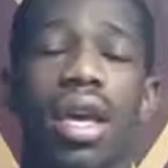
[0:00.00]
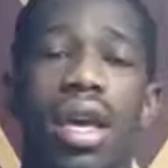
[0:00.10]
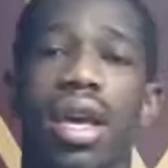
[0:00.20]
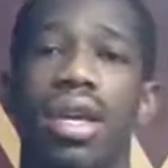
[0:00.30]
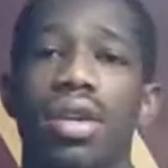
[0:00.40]

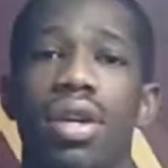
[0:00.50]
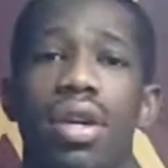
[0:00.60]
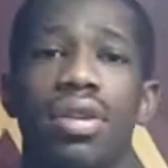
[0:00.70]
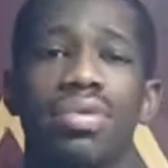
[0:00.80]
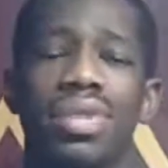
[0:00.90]
and you
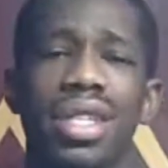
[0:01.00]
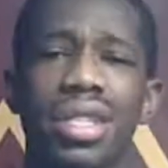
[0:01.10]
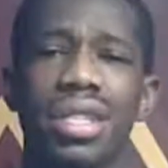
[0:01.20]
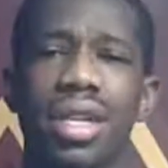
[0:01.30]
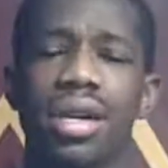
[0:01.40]
know,
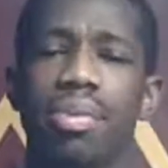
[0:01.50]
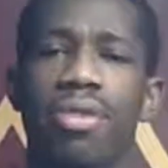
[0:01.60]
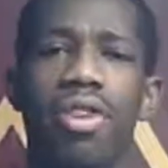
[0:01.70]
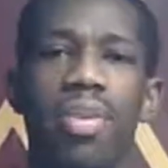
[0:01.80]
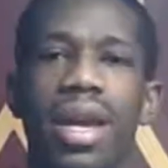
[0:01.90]
just
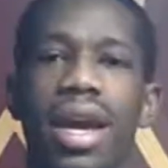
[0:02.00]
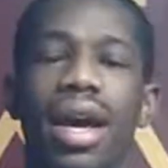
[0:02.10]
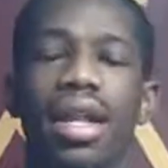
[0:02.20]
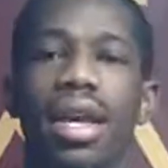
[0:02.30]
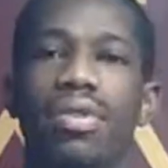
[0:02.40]
perform at a
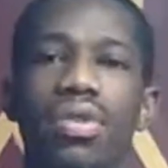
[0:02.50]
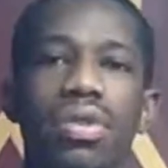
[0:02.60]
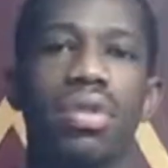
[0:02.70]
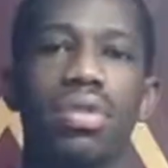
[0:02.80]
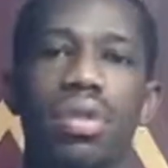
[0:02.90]
high level,
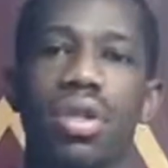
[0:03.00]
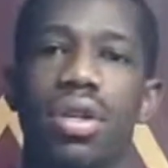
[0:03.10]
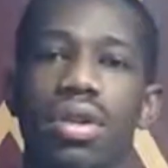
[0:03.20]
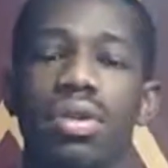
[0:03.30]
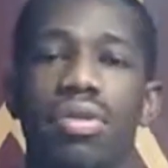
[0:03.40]
you
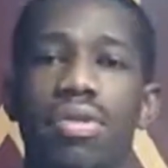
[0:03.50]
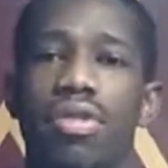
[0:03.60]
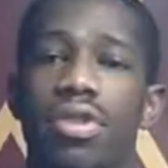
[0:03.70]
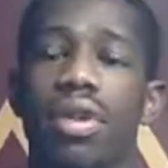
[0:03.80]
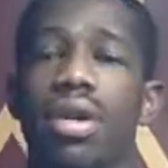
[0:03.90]
know,
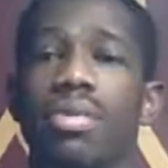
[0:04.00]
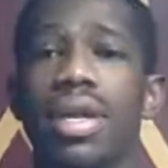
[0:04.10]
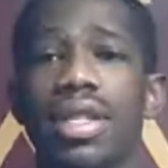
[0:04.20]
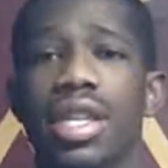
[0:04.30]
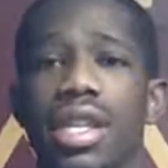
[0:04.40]
for
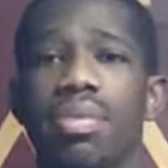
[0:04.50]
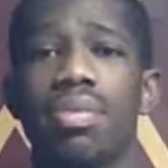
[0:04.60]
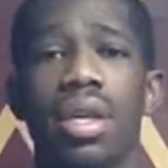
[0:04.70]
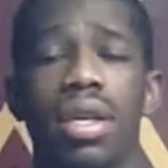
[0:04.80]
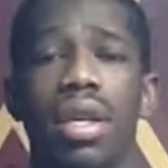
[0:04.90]
my team.
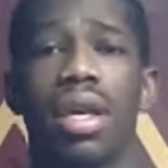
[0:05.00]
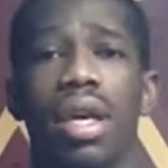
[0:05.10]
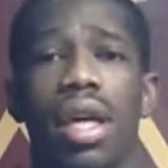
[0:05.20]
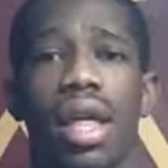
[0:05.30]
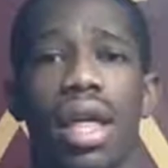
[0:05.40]

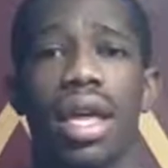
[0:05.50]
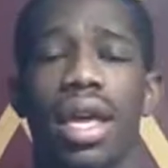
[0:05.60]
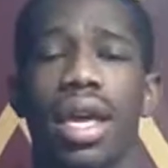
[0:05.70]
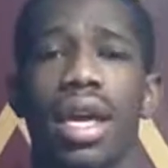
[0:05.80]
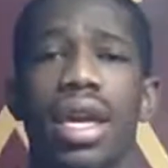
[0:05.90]

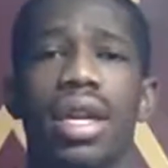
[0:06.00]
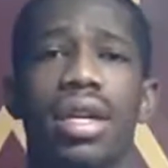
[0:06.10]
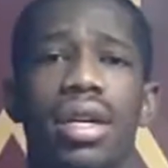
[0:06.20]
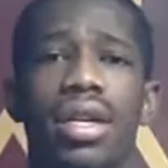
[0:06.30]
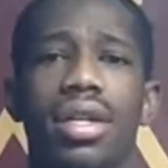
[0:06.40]
And
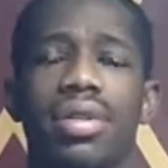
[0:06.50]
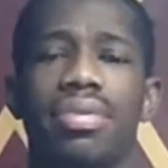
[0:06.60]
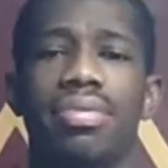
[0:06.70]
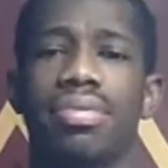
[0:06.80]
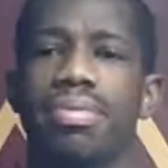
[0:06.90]

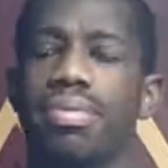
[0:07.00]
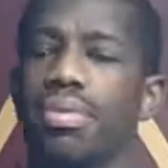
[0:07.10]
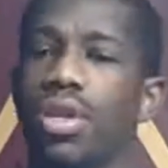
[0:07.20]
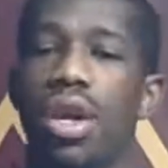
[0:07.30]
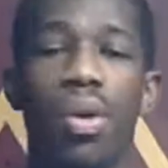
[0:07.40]

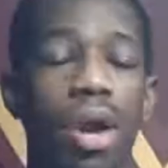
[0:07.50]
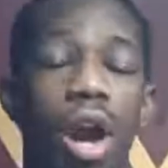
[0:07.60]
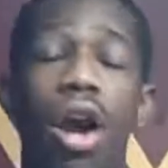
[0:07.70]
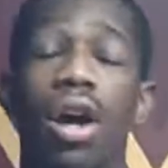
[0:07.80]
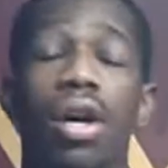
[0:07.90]
you know, we're
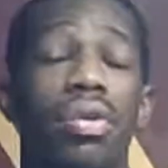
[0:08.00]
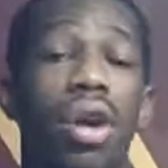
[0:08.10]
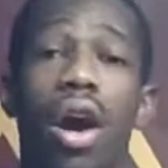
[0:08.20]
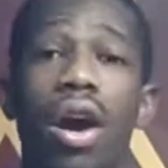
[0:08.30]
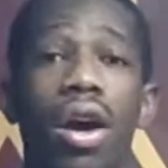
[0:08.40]

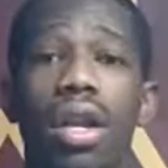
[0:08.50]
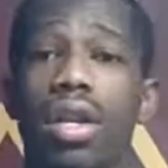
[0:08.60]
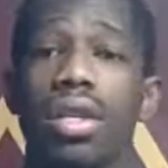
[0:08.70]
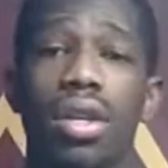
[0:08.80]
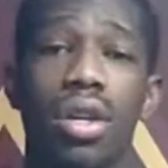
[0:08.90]

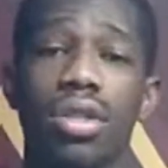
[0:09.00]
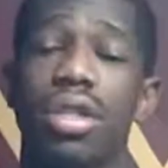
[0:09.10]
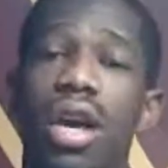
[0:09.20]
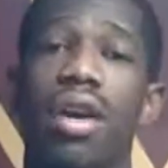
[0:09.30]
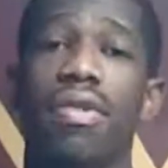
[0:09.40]
all the coaching
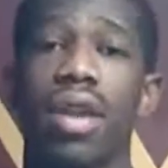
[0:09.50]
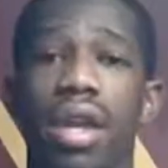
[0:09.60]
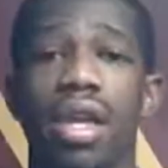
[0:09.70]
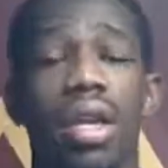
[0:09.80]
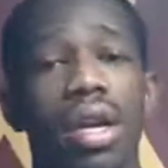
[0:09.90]
staff
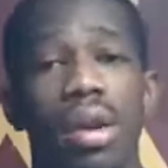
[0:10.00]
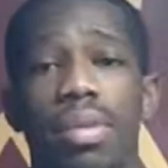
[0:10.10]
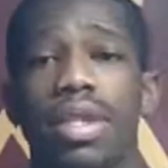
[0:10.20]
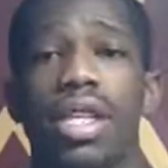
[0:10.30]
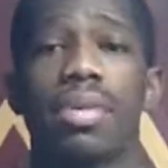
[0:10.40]
and my